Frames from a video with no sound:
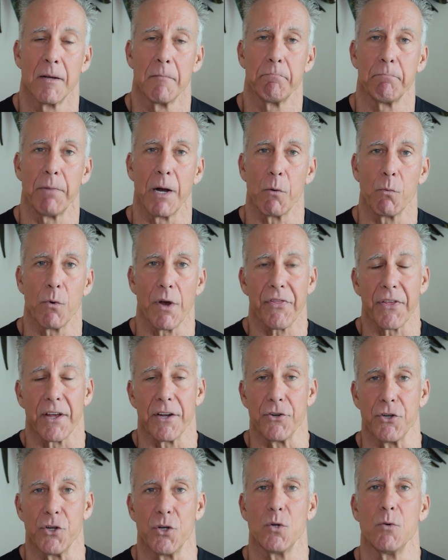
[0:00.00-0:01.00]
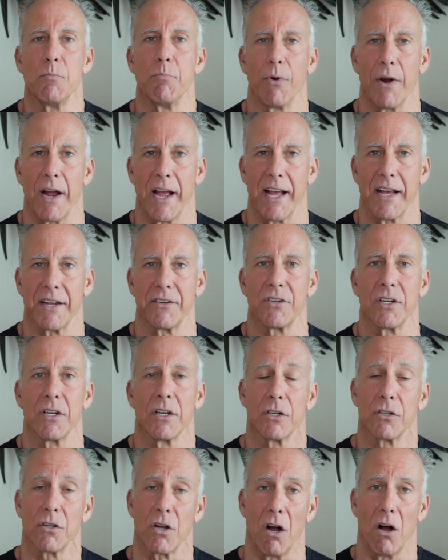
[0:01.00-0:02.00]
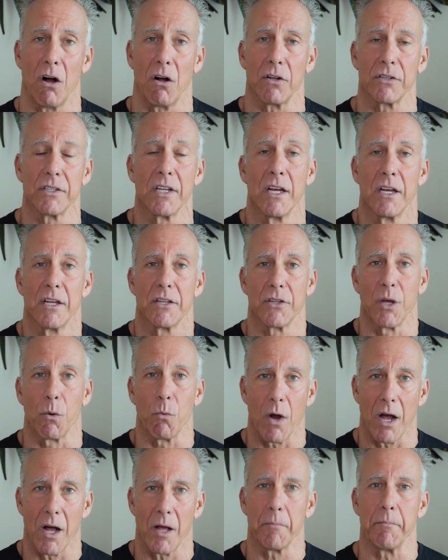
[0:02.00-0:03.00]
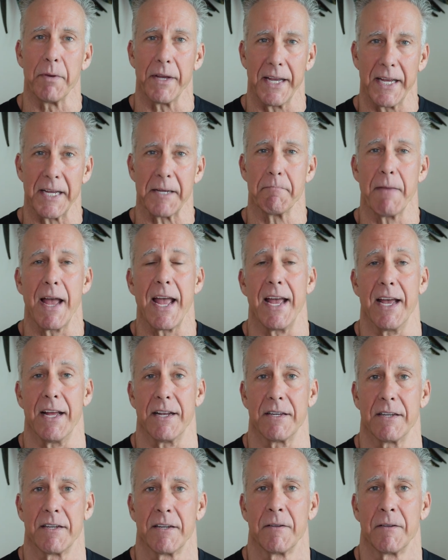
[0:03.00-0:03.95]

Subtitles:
but with a new brand called The Well-Being Man.